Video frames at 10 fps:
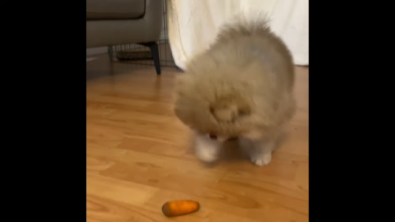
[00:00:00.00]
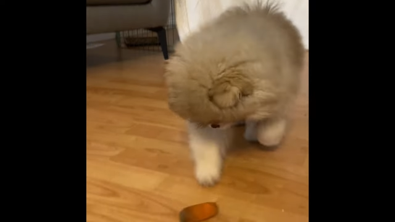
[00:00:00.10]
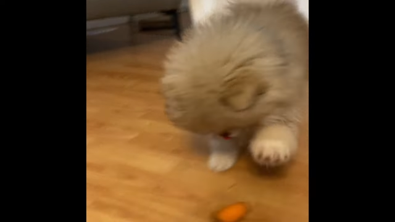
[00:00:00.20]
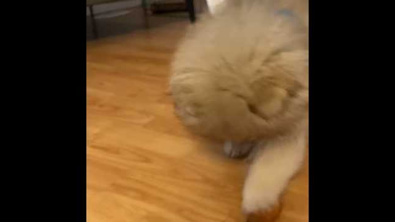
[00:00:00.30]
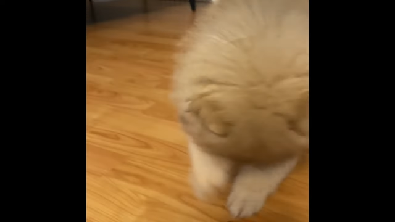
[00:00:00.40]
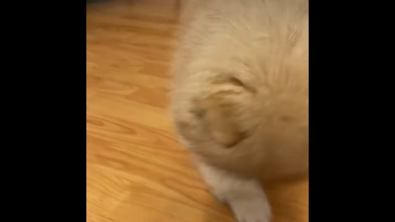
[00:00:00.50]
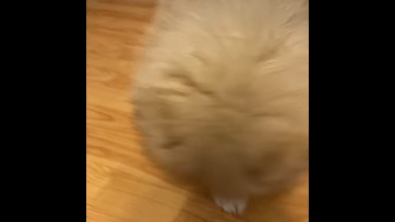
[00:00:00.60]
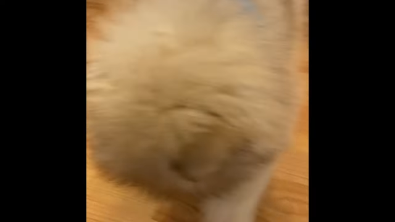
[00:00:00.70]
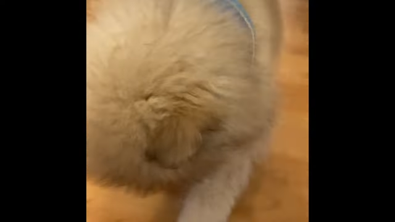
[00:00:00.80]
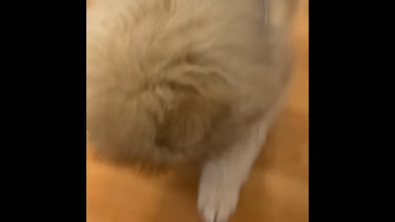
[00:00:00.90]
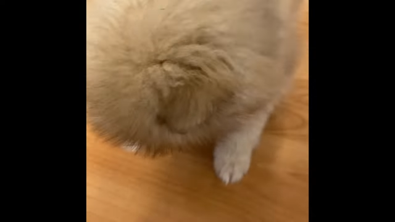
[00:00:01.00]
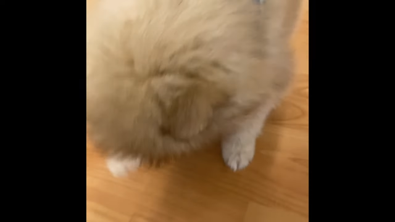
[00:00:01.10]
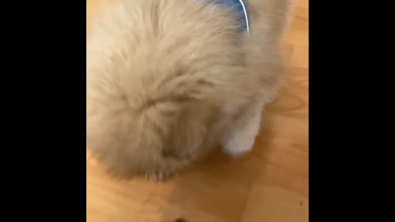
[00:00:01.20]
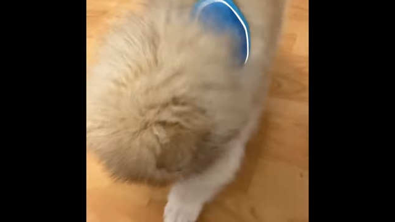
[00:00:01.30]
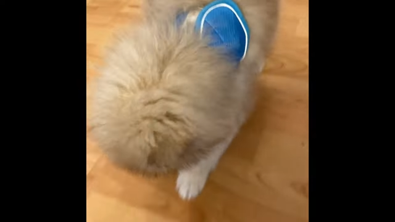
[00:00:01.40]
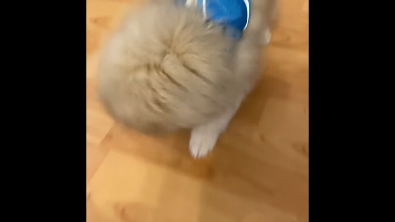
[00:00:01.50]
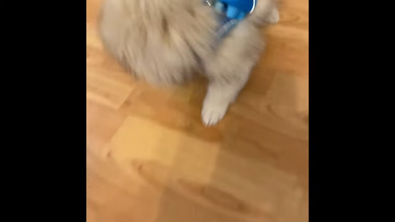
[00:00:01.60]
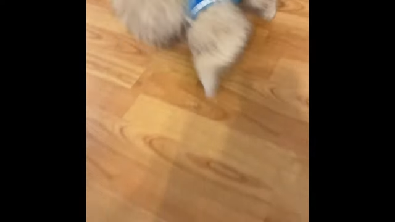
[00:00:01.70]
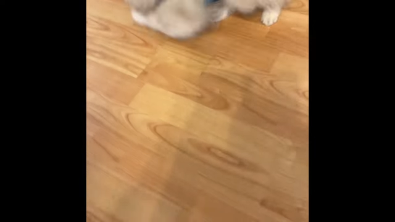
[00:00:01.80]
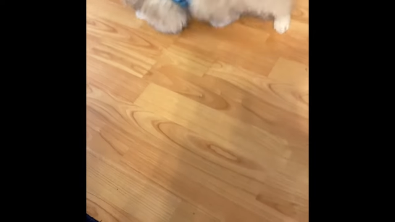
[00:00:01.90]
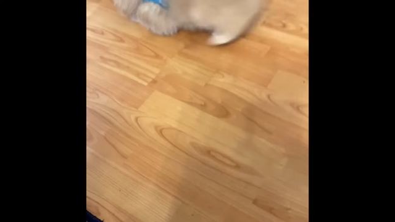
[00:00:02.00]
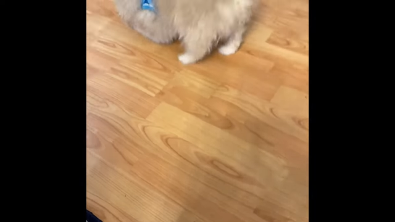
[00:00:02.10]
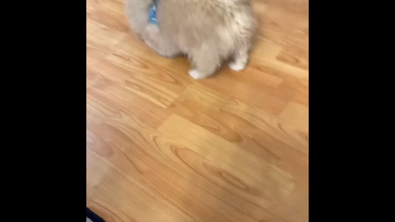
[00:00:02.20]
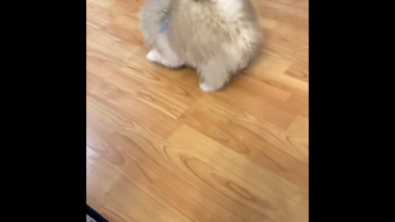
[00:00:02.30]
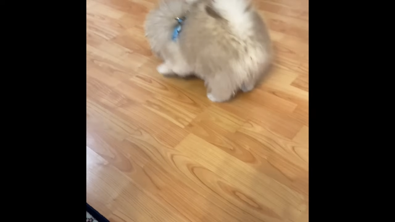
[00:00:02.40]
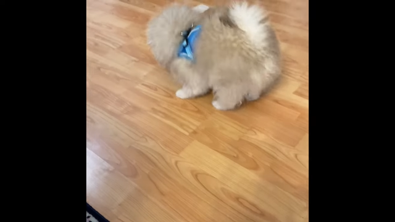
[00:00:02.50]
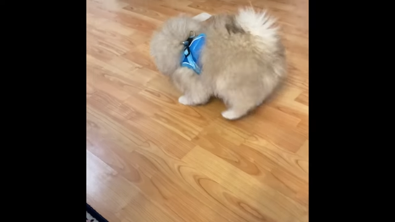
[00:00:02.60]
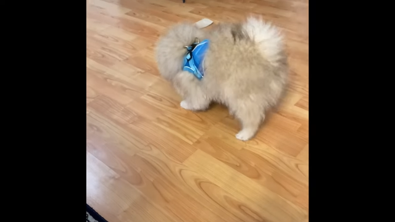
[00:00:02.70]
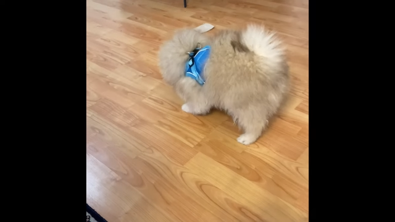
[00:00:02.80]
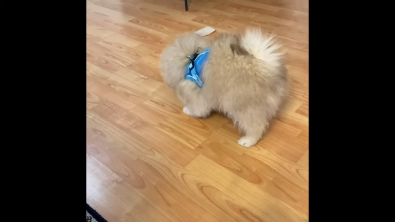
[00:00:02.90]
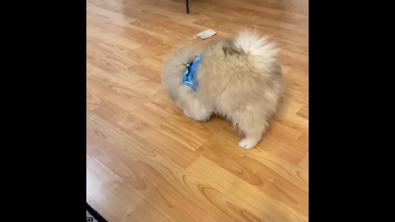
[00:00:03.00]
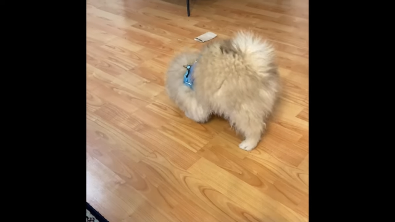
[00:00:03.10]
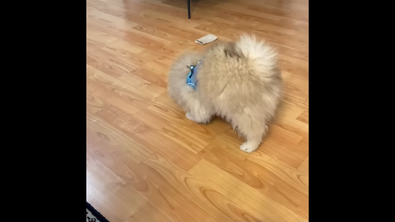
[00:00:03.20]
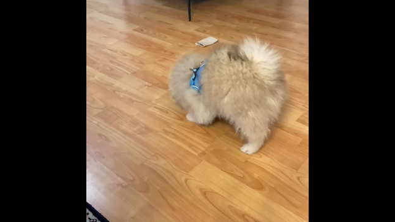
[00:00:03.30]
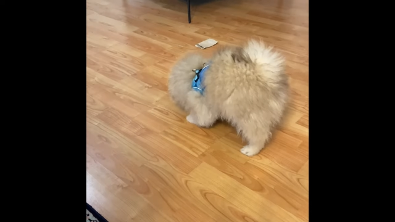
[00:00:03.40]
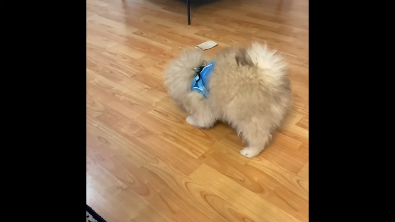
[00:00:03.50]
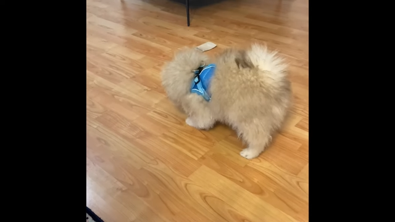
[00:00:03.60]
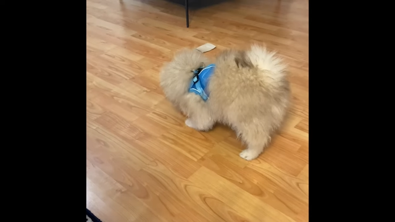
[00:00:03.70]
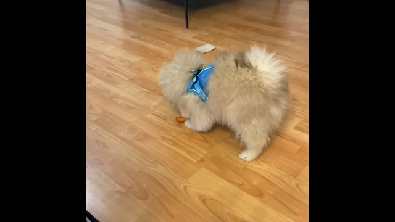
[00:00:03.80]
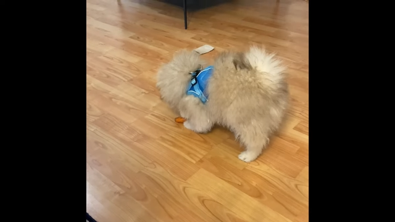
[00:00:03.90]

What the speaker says: (no speaker visible)